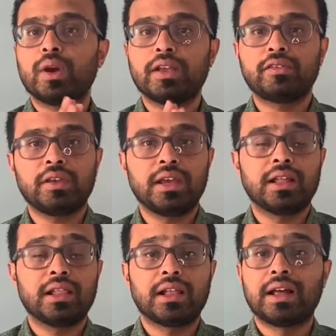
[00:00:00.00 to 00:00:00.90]

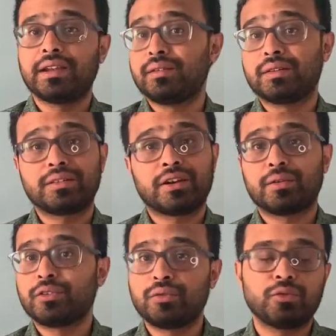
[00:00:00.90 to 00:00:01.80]
HCL, and there
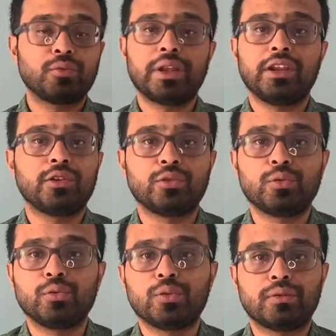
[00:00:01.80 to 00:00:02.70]
are too many
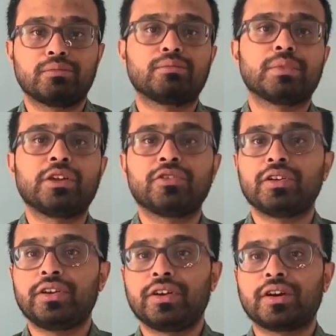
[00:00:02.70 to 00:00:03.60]
to mention
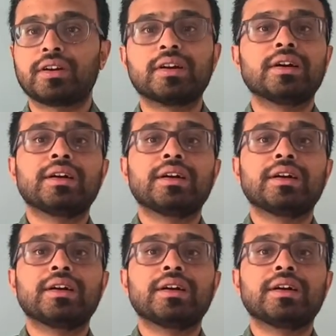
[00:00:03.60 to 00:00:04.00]
here.